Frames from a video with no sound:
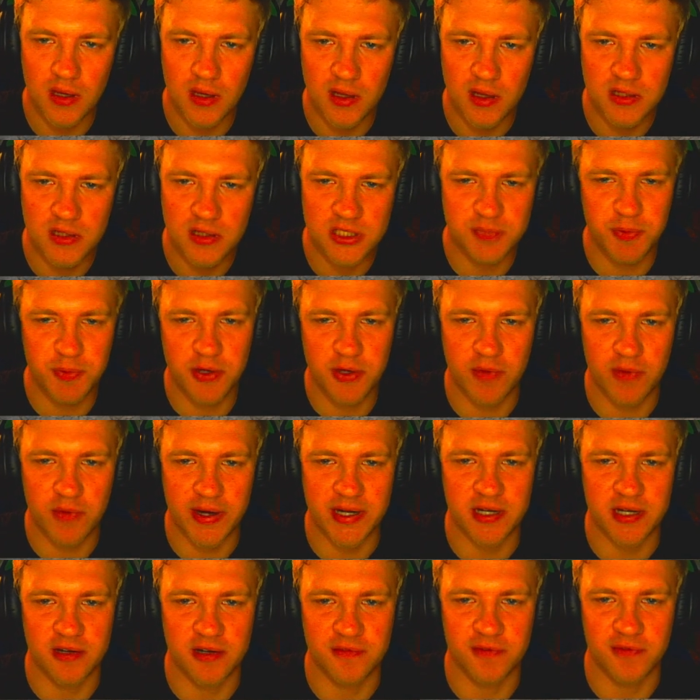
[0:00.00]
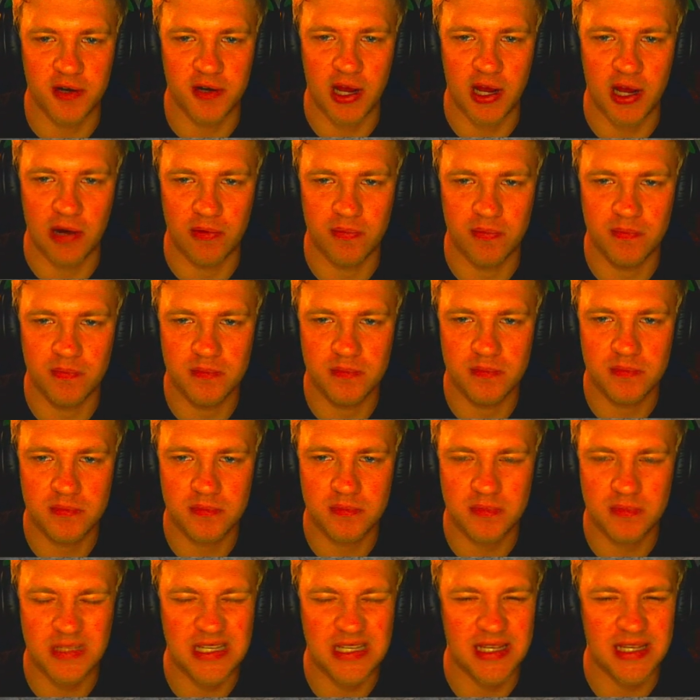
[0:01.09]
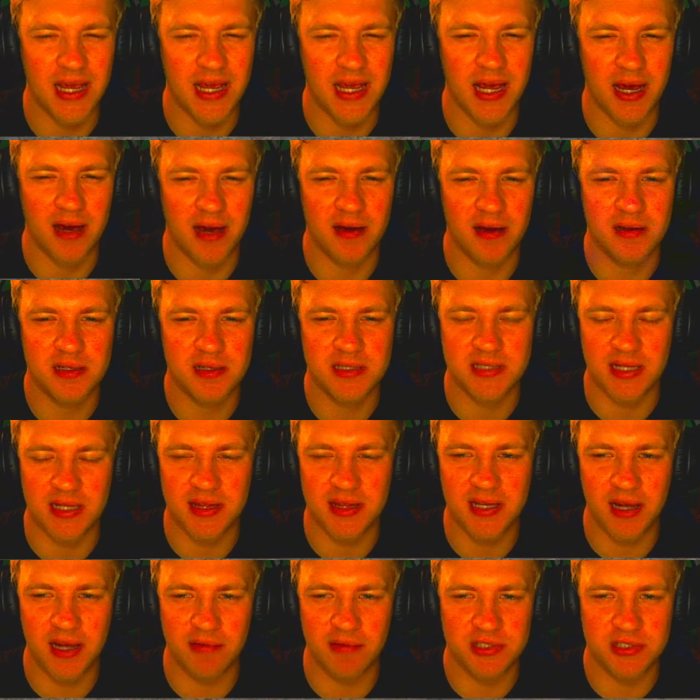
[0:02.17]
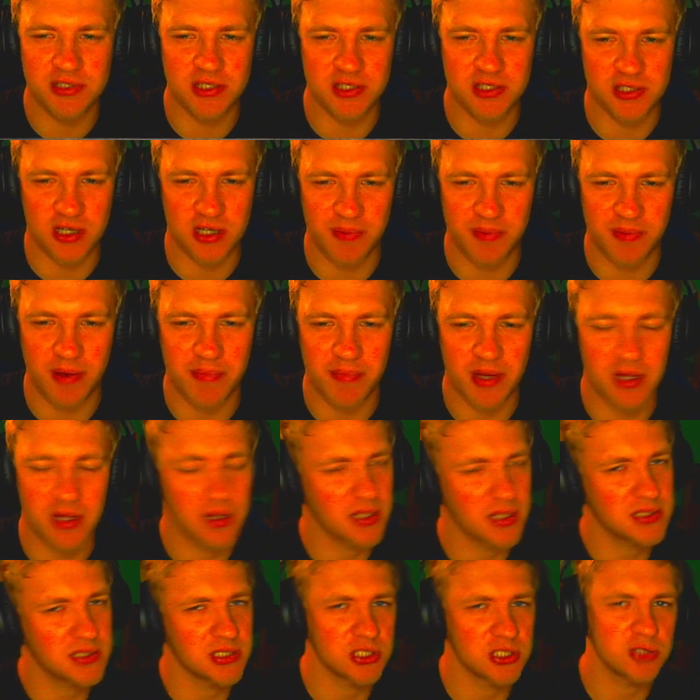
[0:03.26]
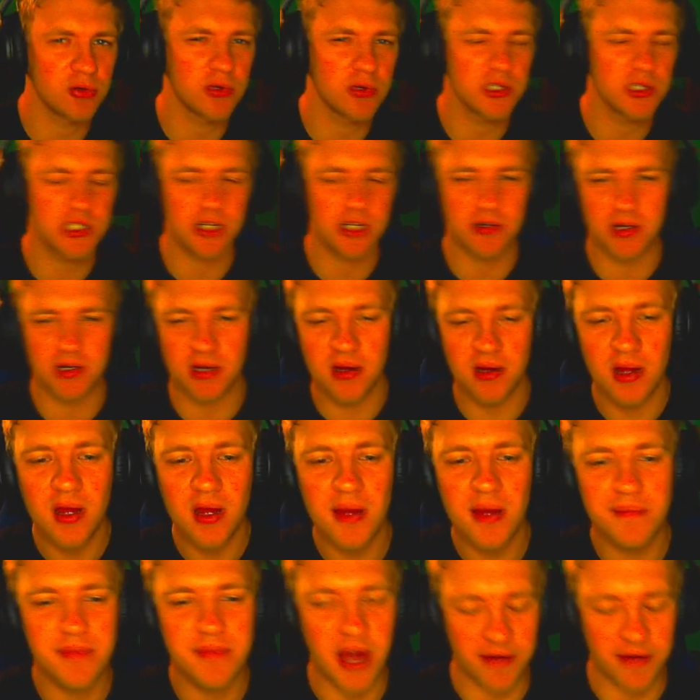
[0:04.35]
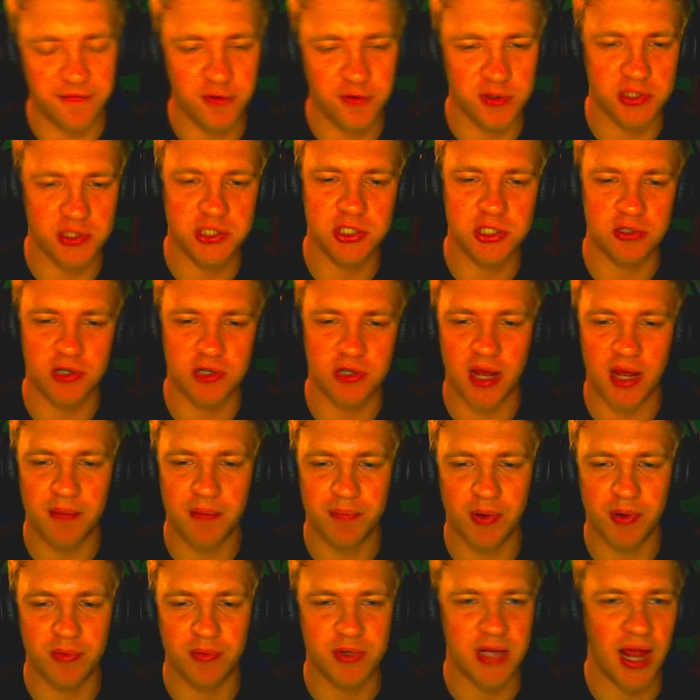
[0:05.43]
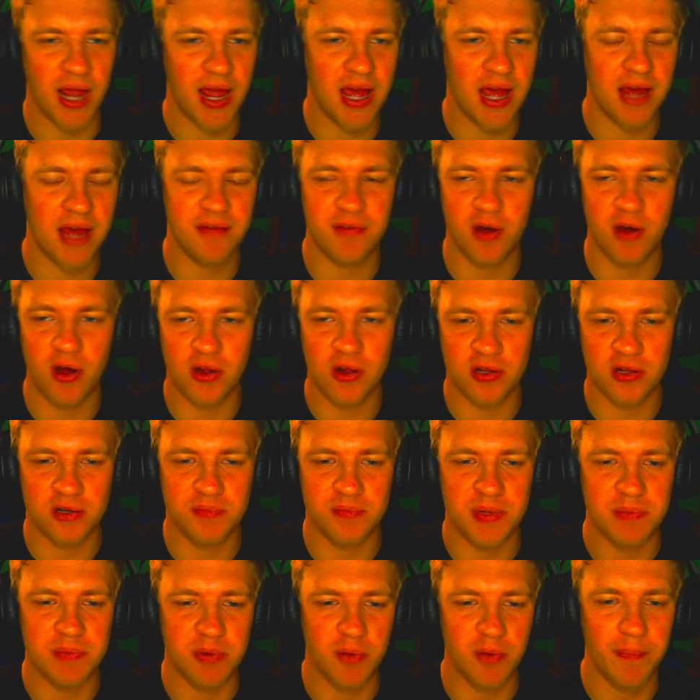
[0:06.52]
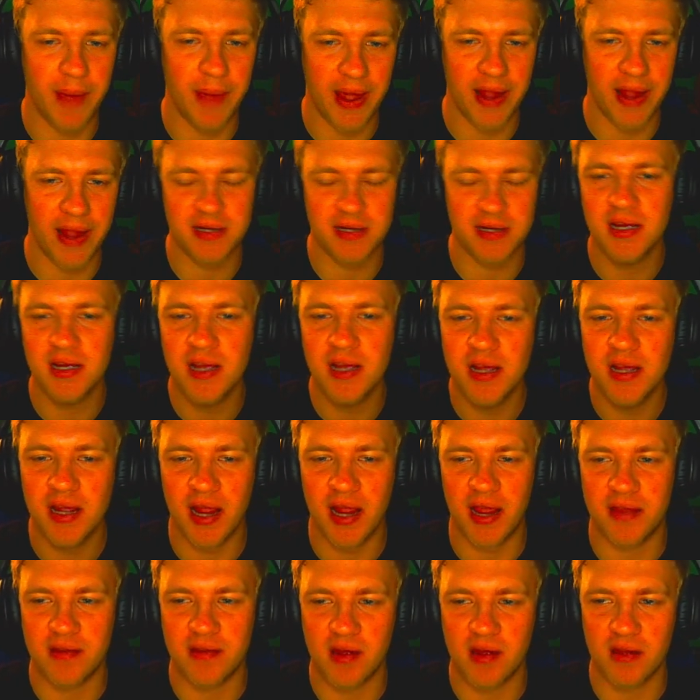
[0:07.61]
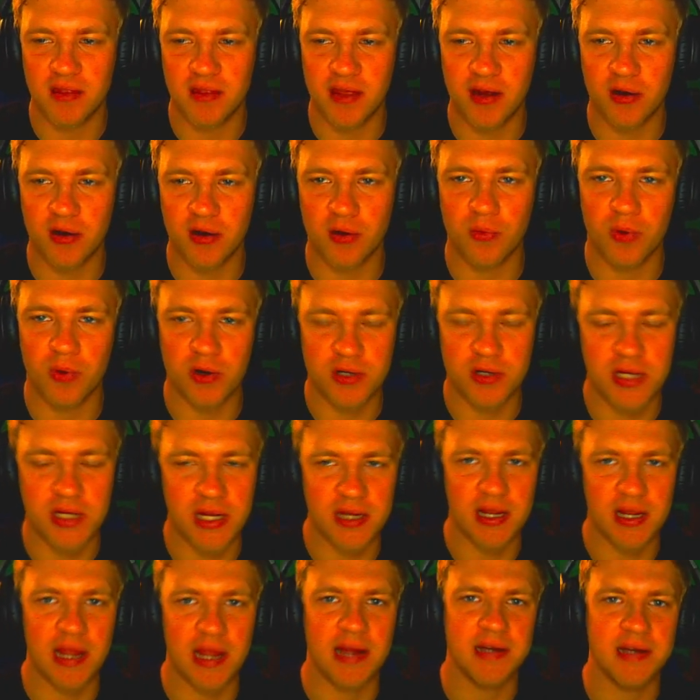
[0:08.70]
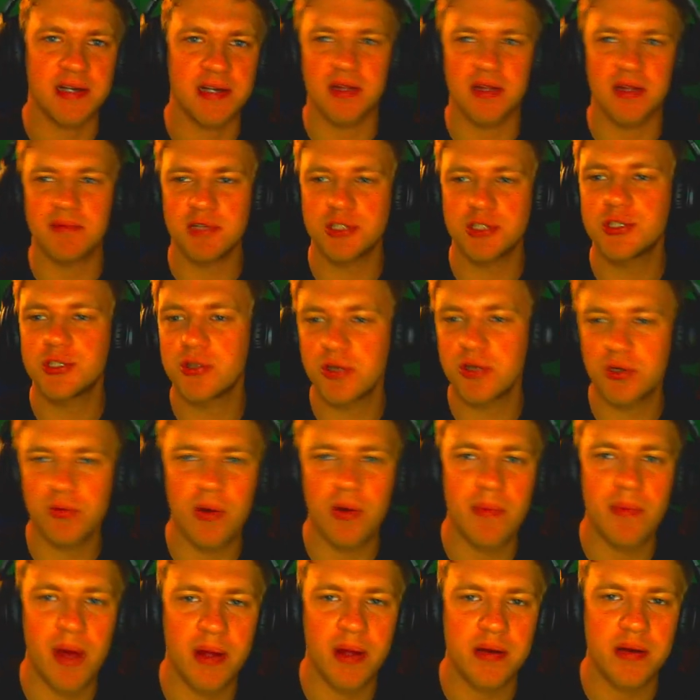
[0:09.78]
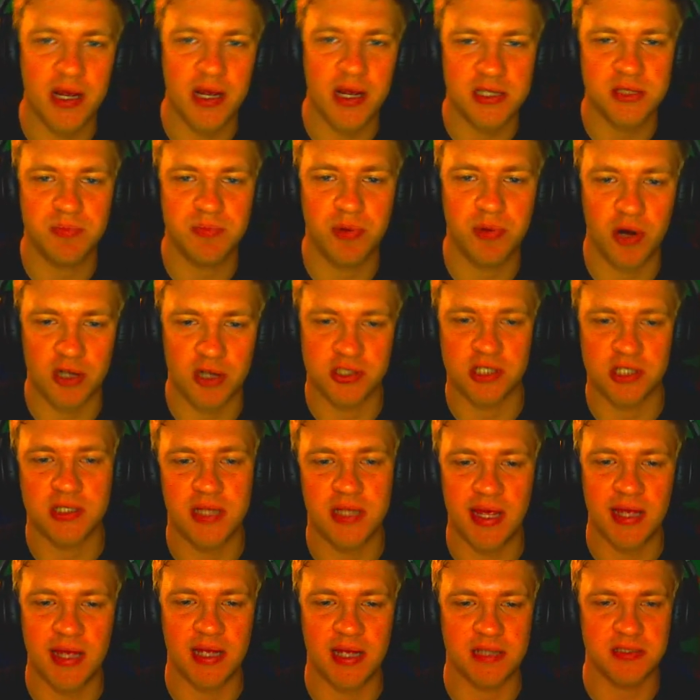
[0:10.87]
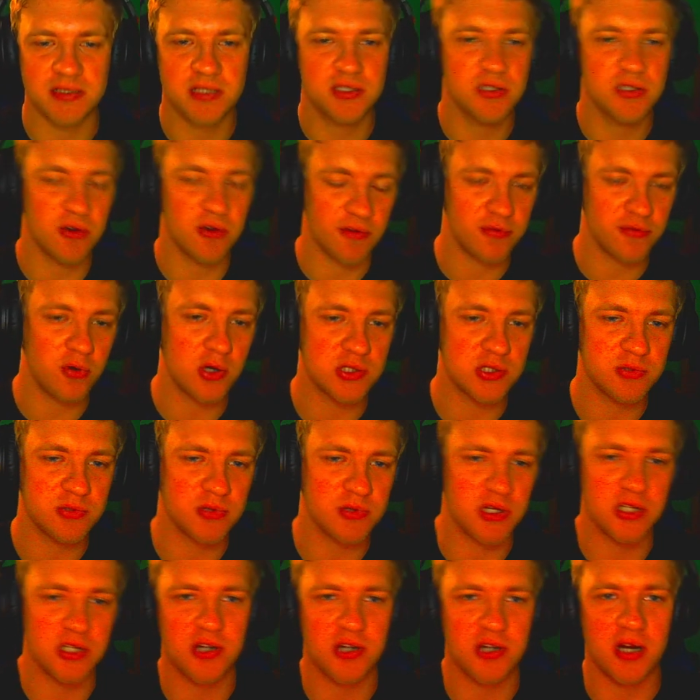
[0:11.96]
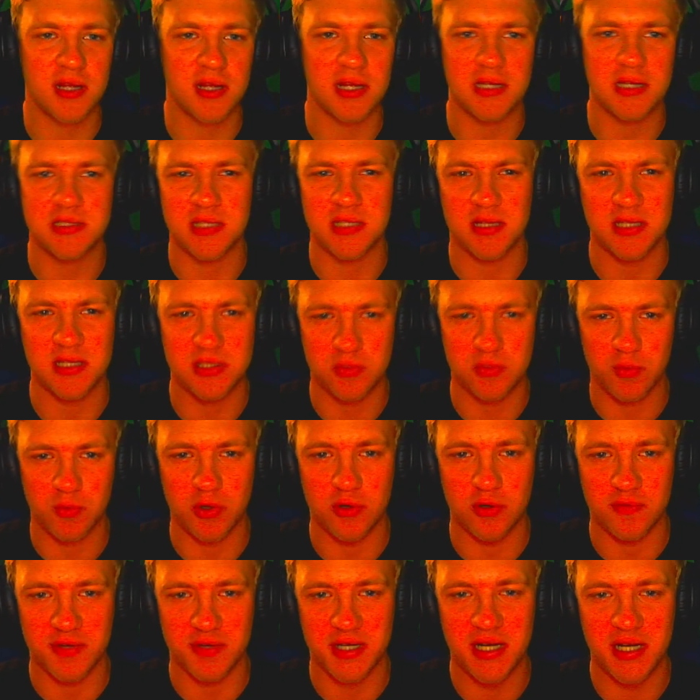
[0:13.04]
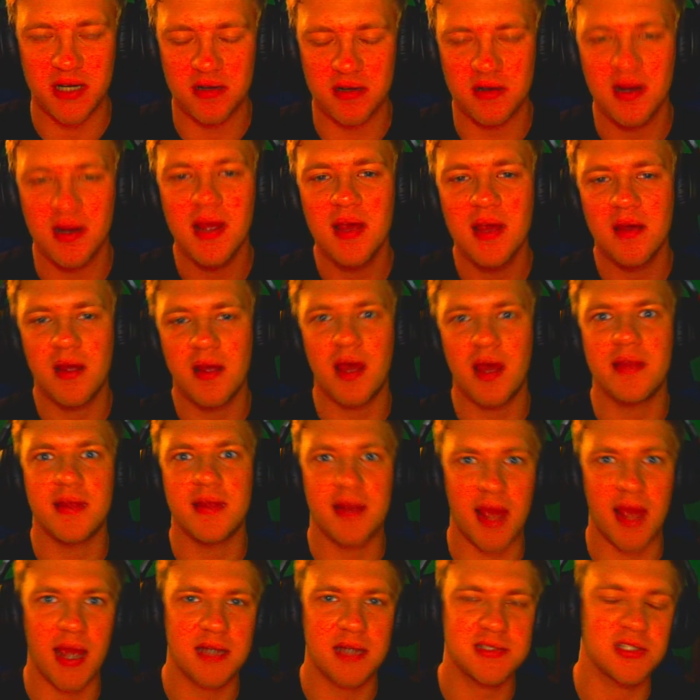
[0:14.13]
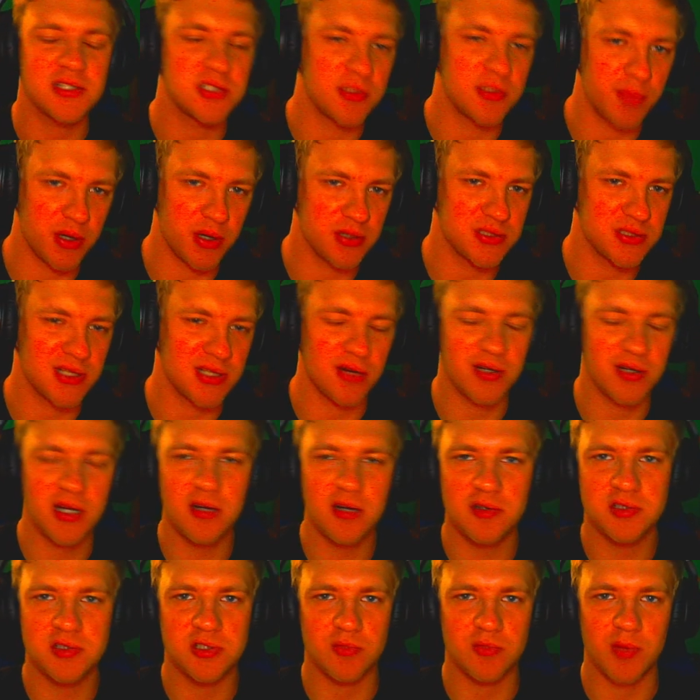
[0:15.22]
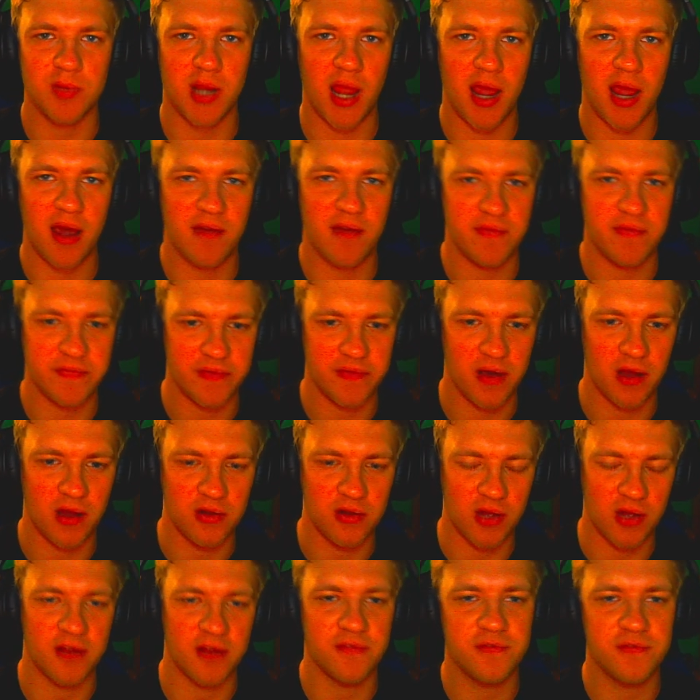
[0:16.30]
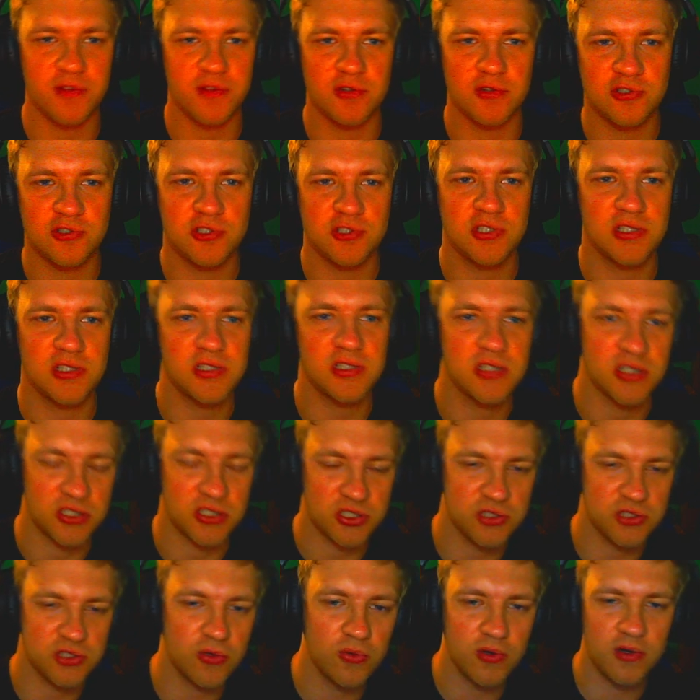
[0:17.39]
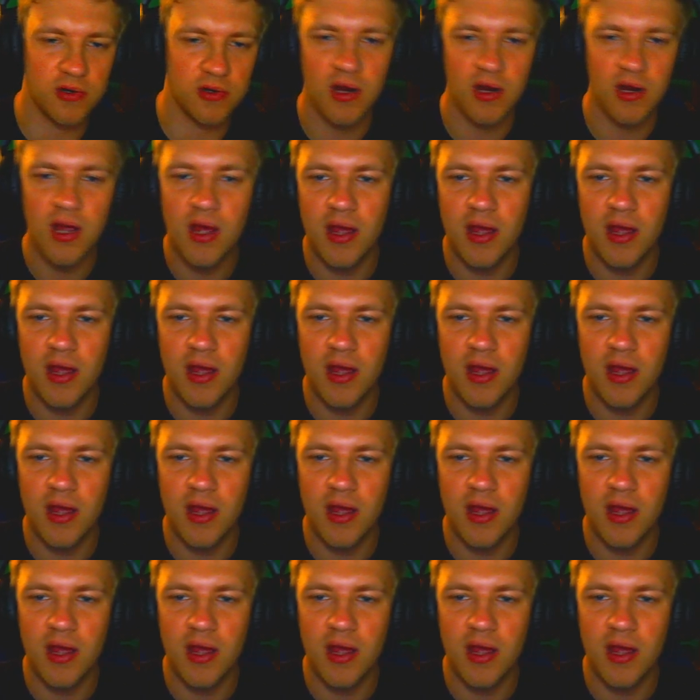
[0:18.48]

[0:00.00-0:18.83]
Let's put it right here for now. Yeah, because I think I was going to talk about making this a storage area. Not fully sure yet, but we have all our people back, and they are working. And let me show you what my next project is. So, of course, we're going to try to get to this wood over here, and then access the berries down here, so we have a lot of food to store.